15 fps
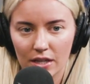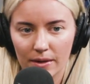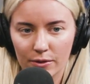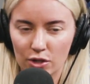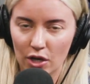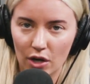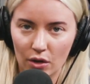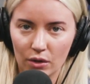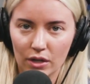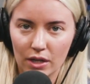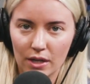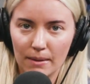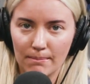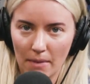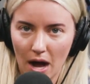So
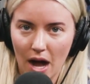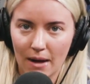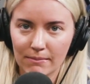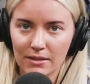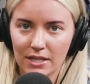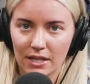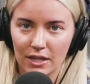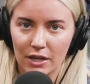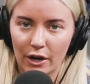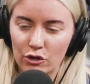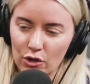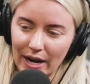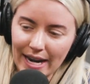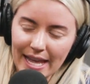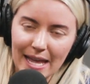moms,
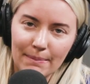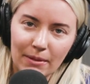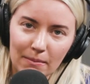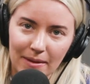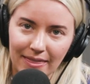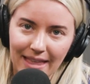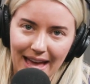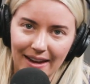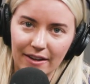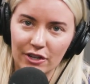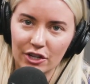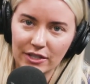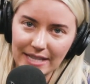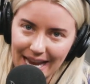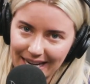try to implement that into
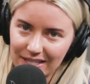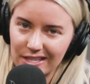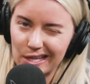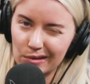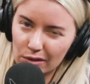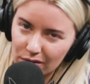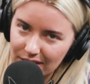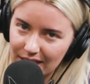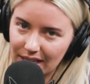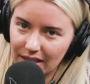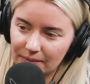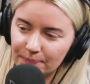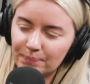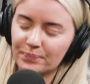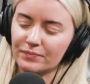your texting
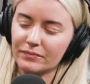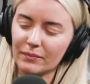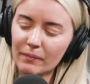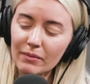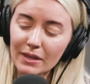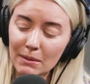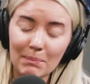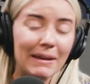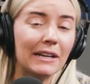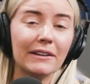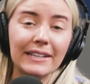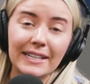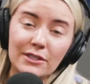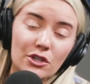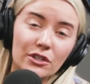routine.
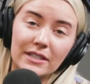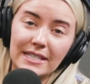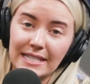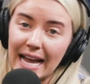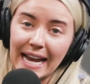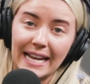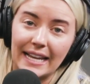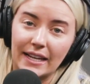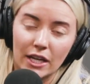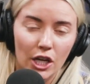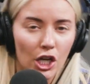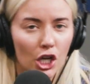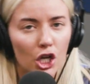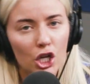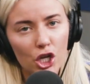Periods are excited.
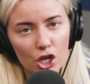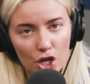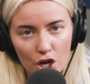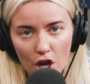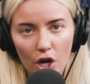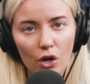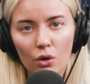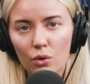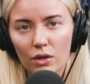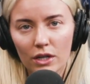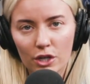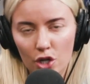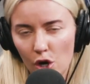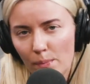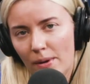No
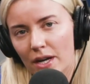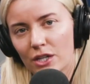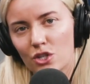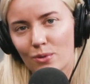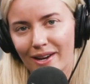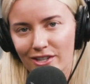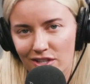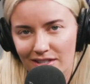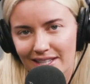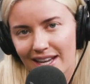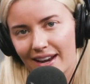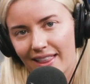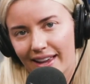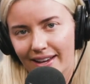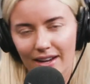punctuation is
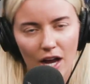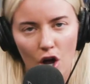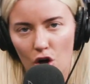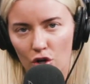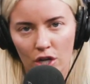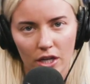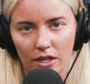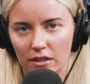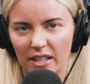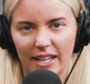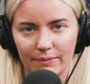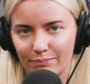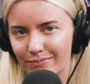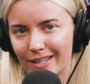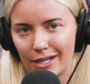kind of like all good.
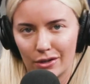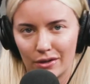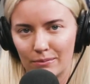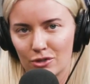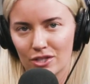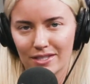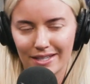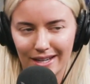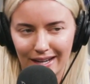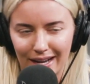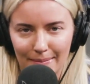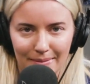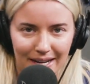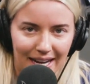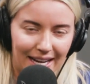Like, you know, you
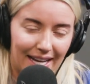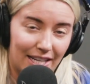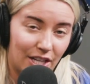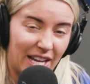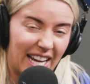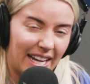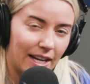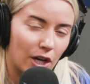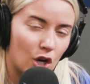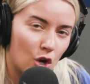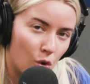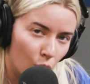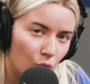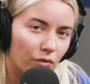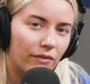kind of got a
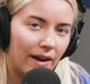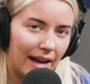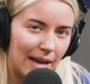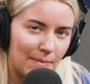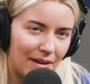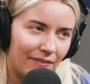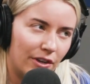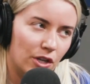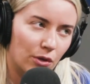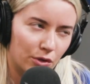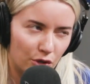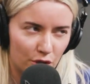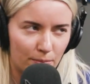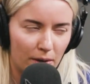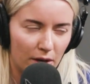cool vibe if you don't use